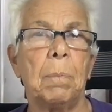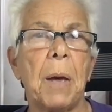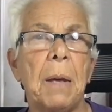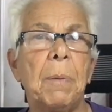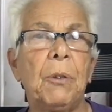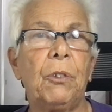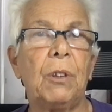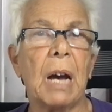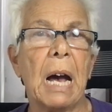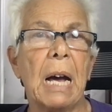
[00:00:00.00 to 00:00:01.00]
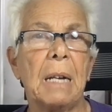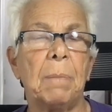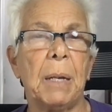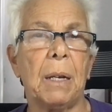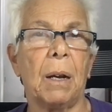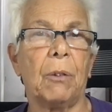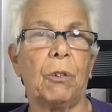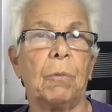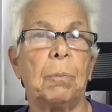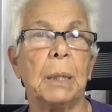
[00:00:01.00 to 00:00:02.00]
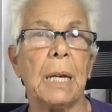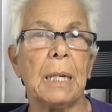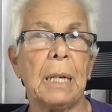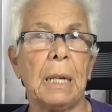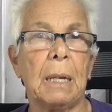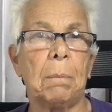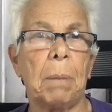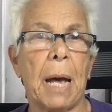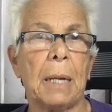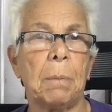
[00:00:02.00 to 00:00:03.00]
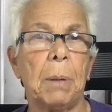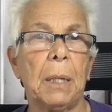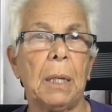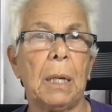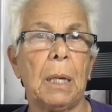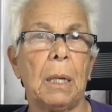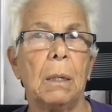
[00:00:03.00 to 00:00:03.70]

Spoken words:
Babies died because of blood incompatibility.